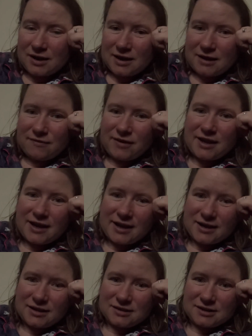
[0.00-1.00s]
If he
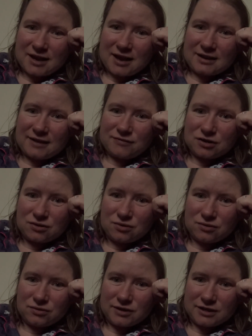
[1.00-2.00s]
is, I'll have to
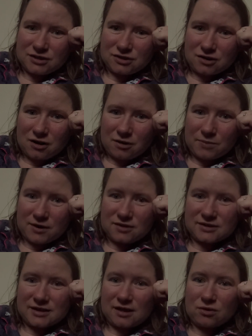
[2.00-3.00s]
cut this short
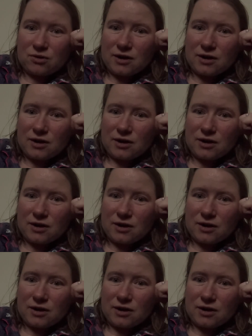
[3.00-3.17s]
because I'll